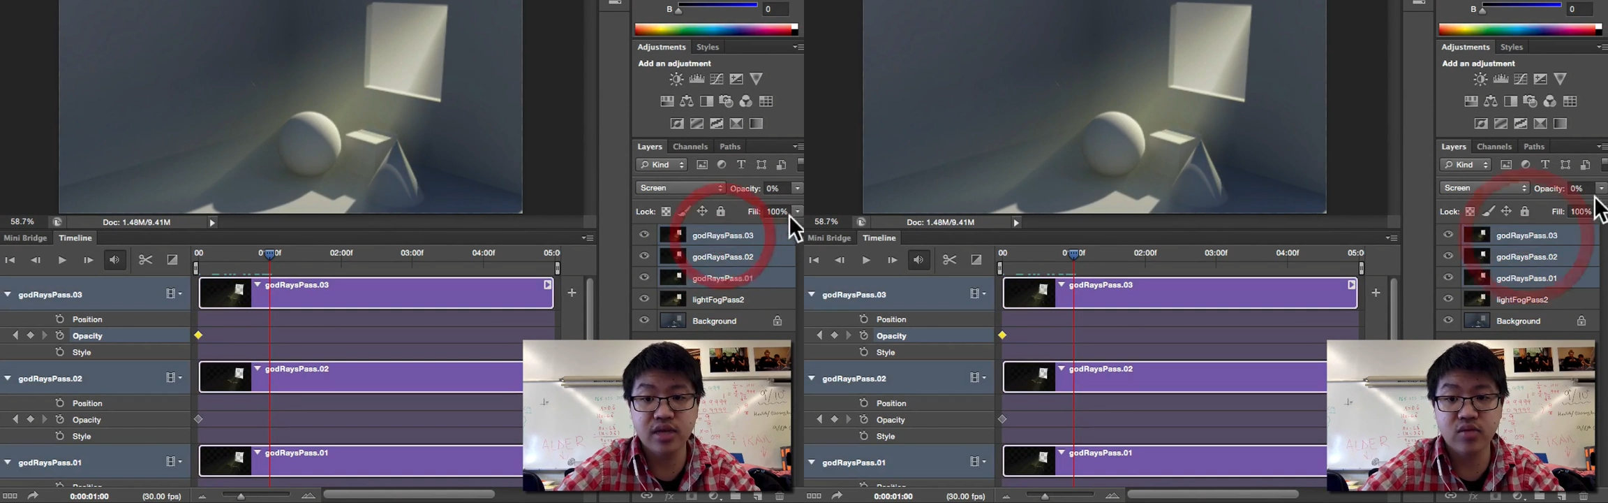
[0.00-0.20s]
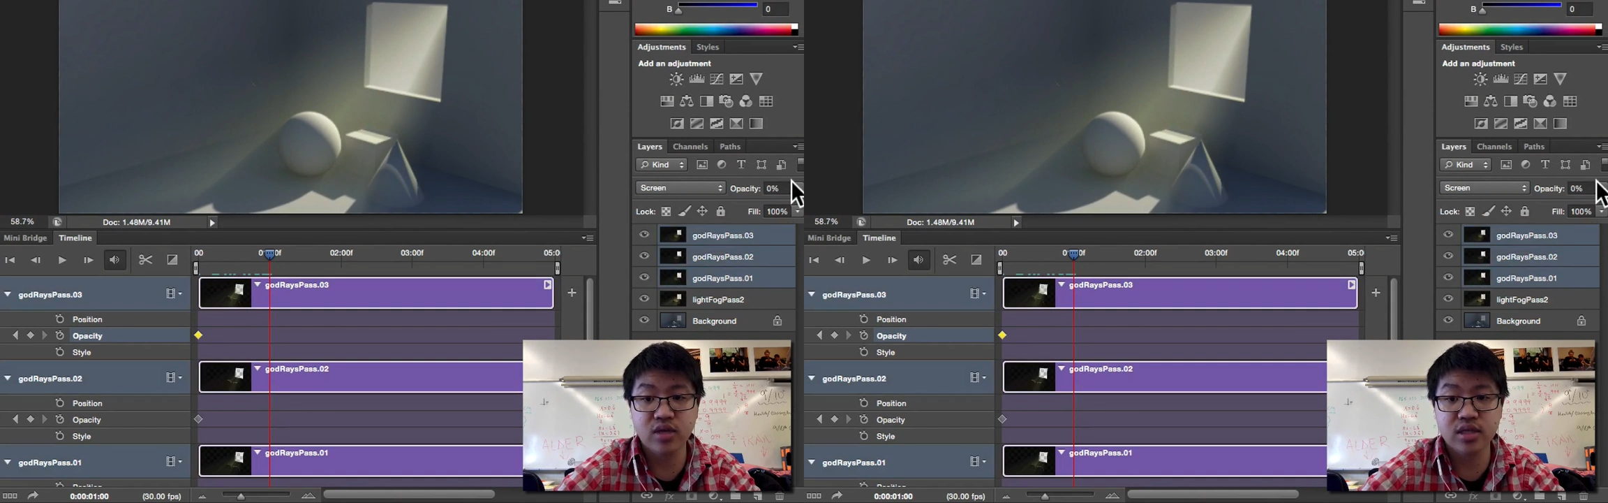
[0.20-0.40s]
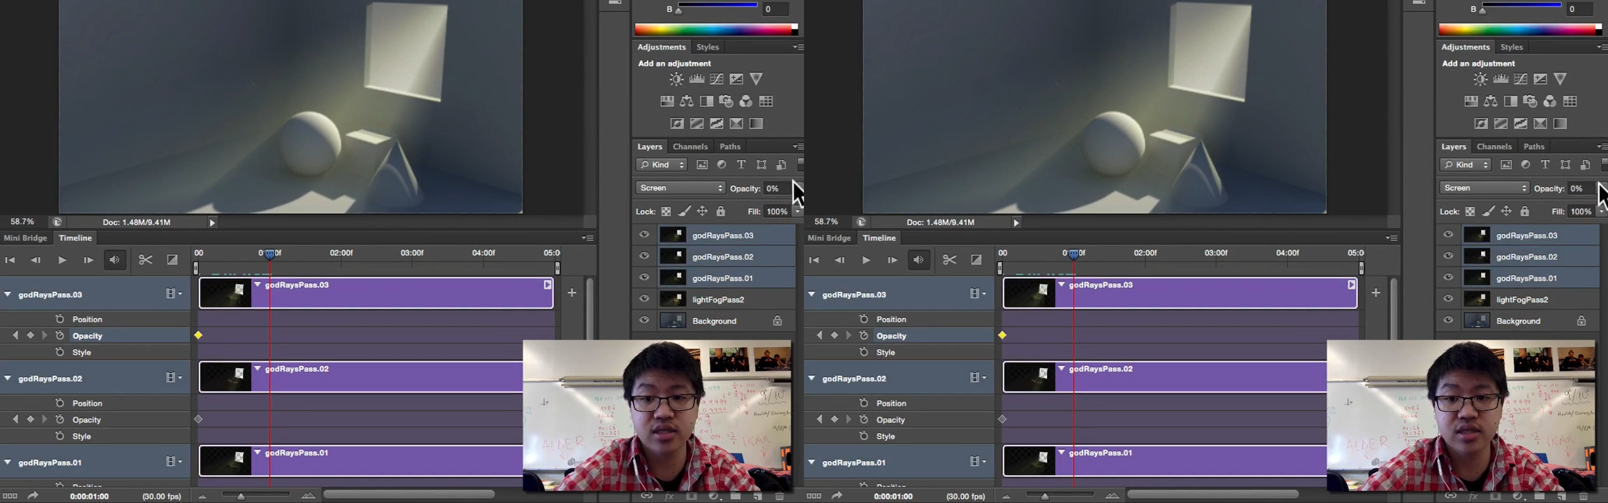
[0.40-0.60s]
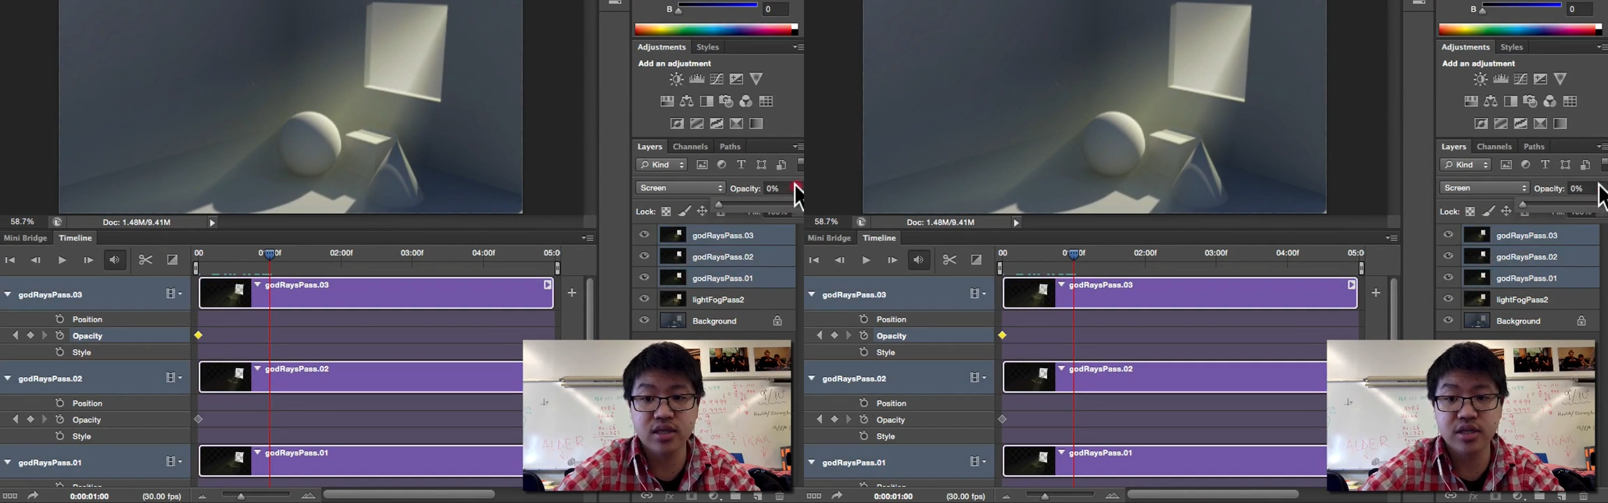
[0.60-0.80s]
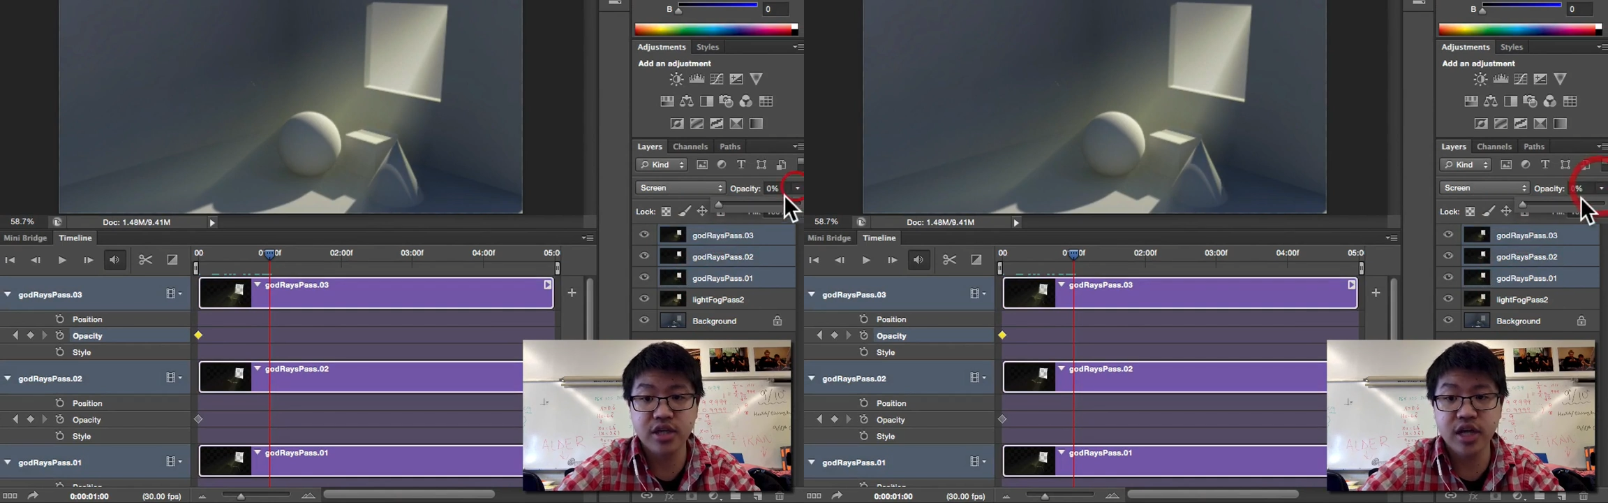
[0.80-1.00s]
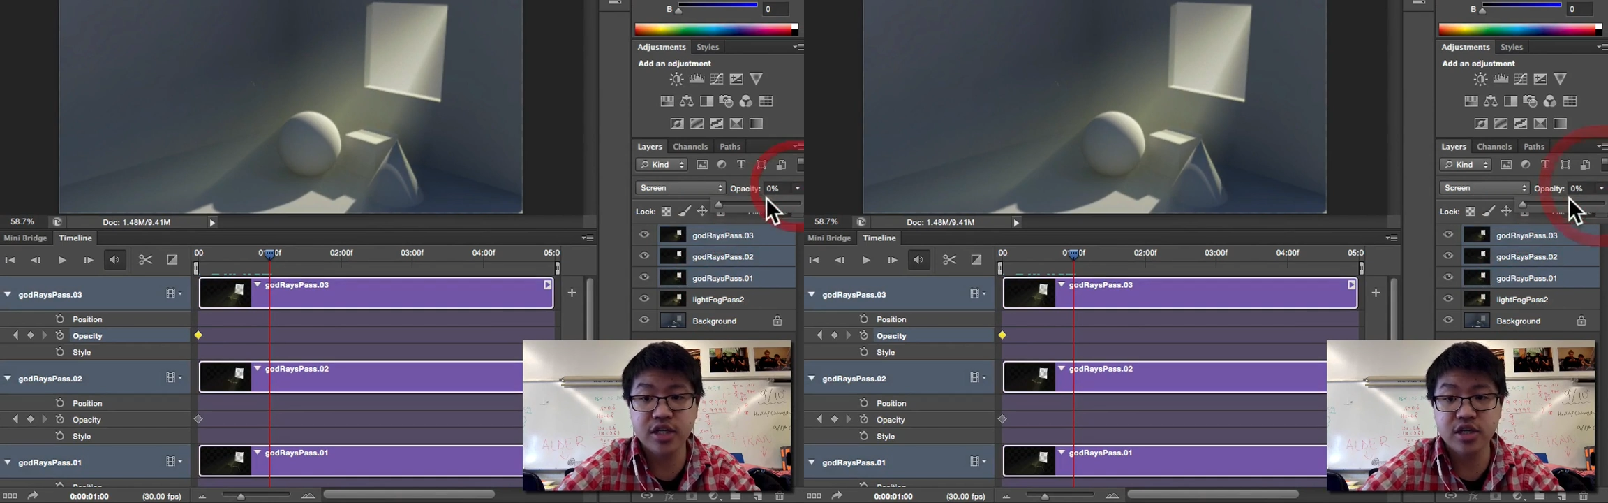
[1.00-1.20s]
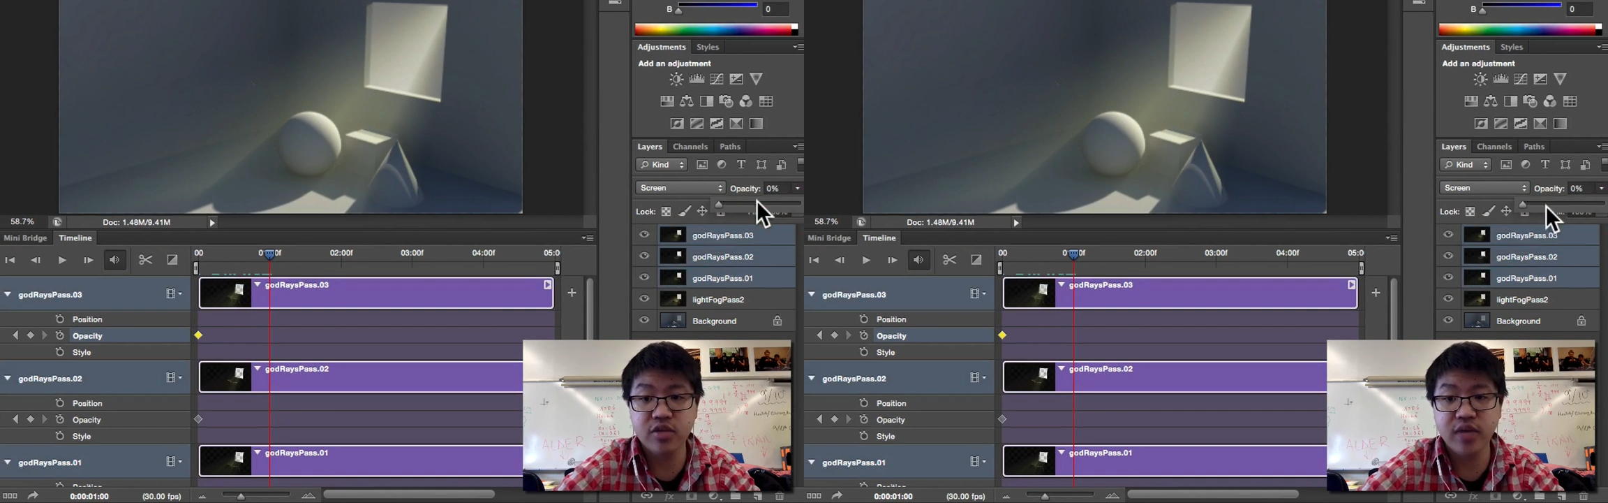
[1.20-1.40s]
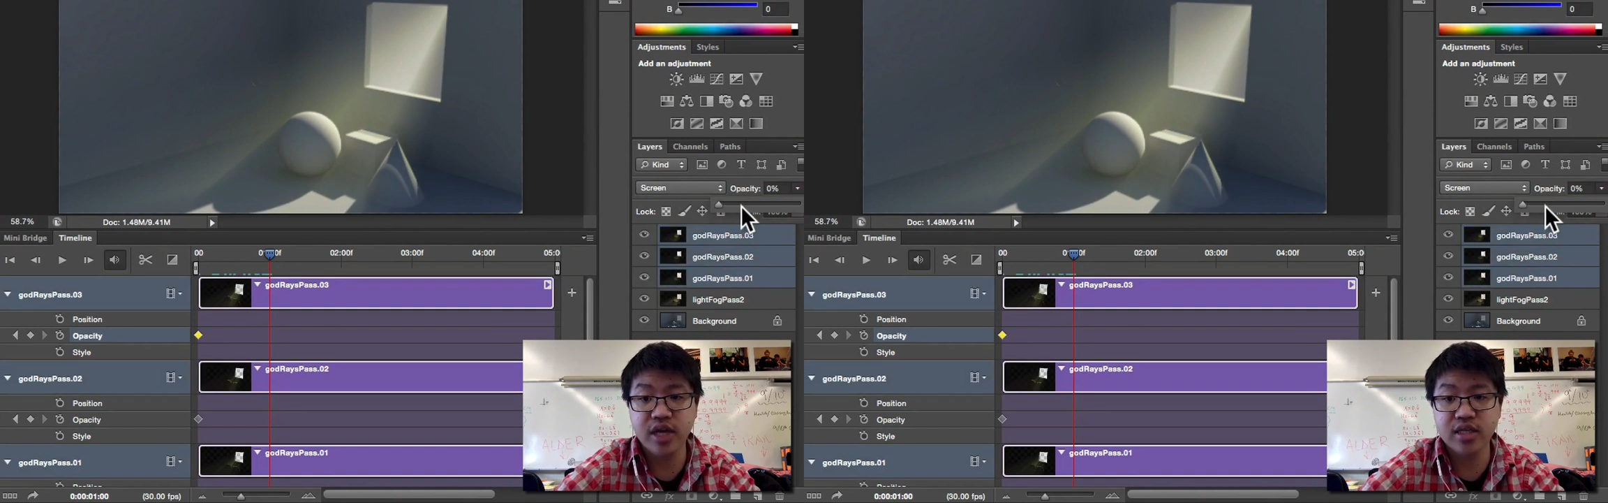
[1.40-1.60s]
at once, change the
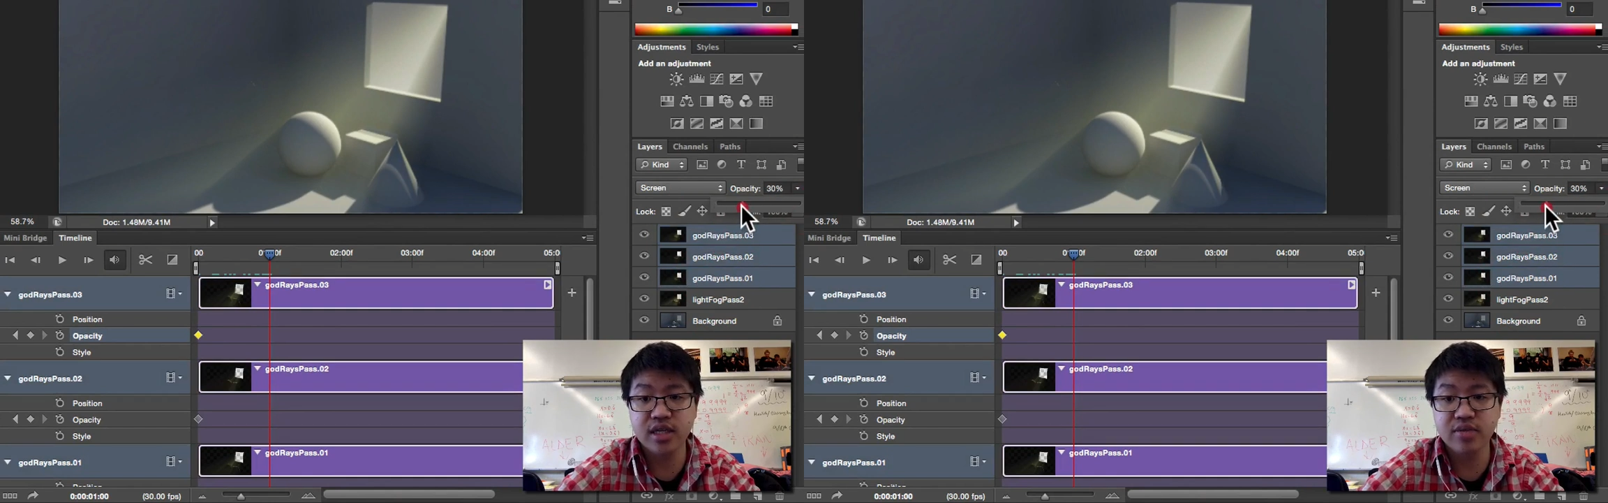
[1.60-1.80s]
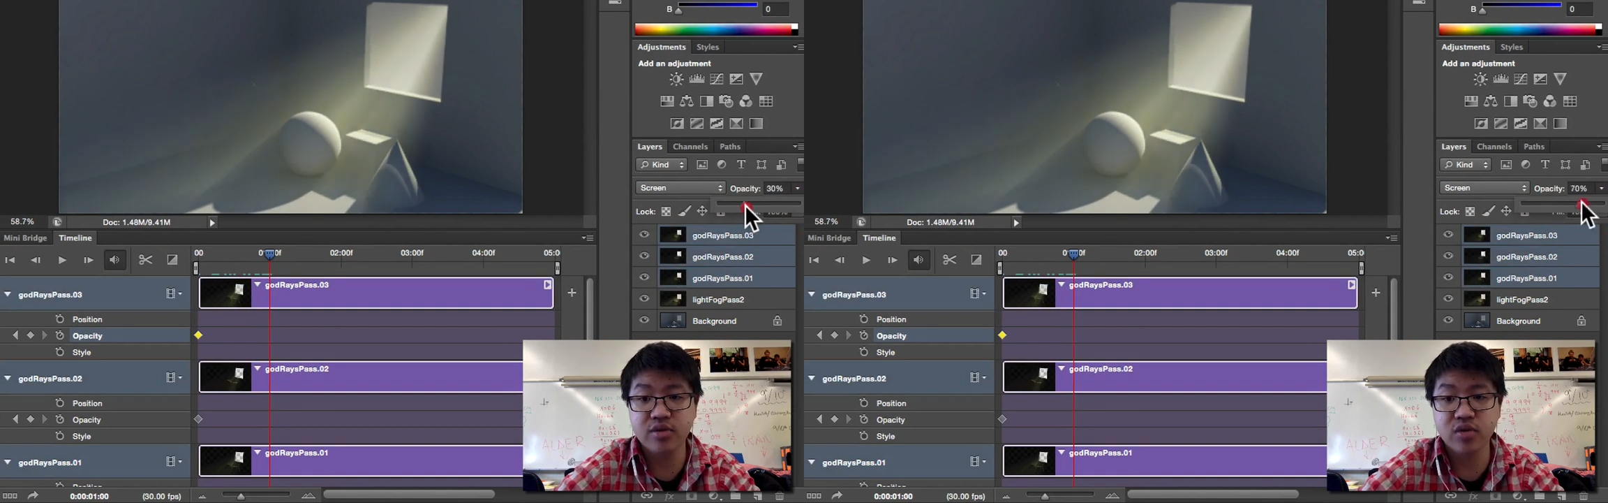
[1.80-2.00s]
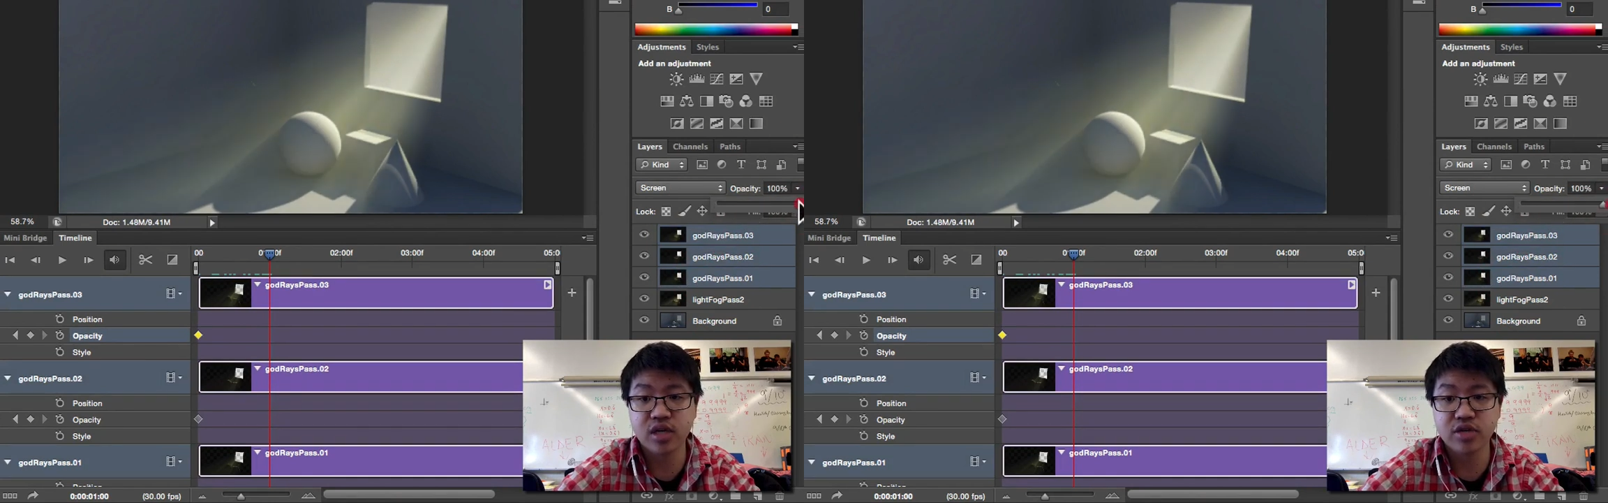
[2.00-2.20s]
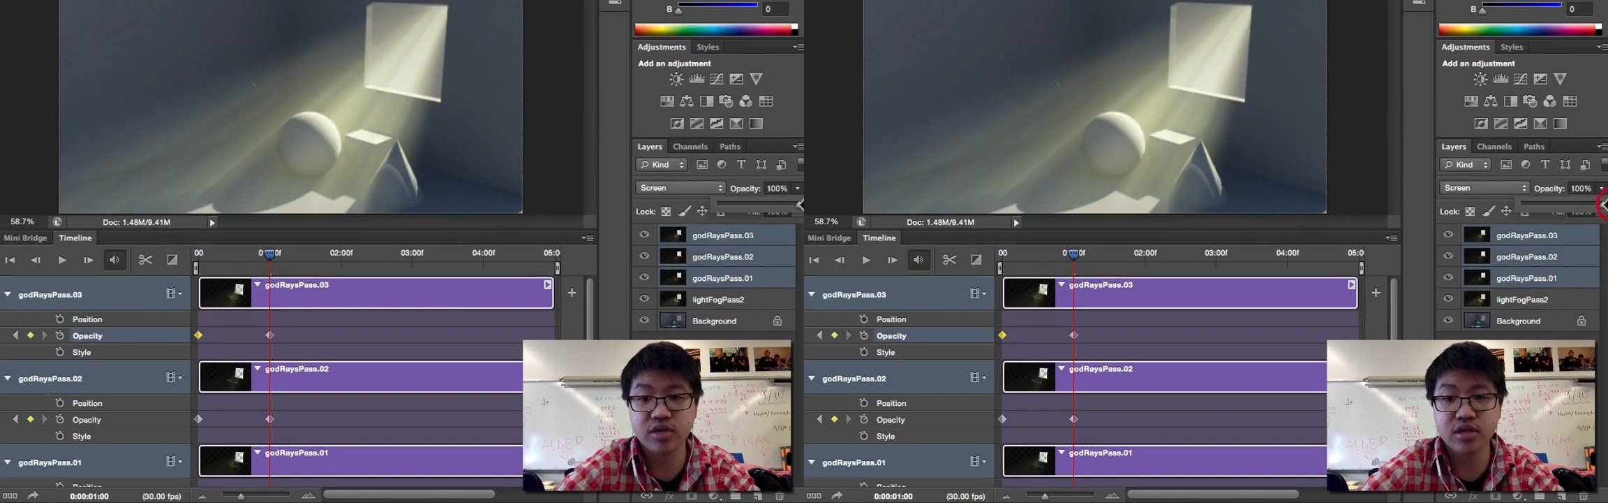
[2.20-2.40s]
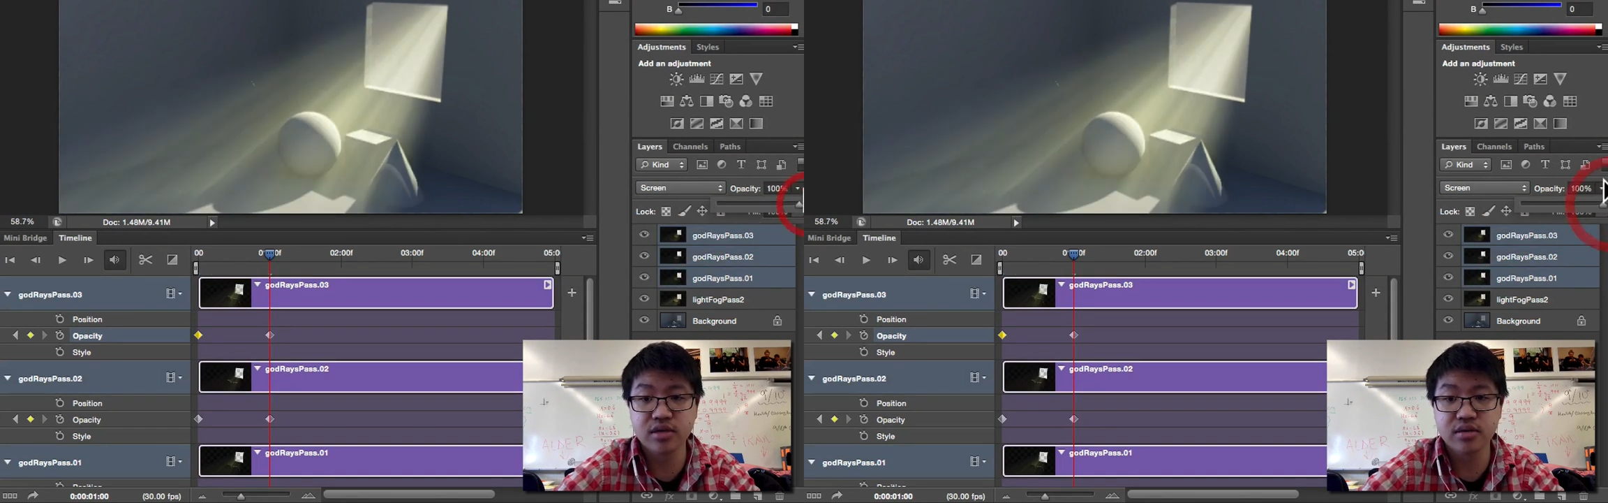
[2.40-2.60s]
opacity up to 100.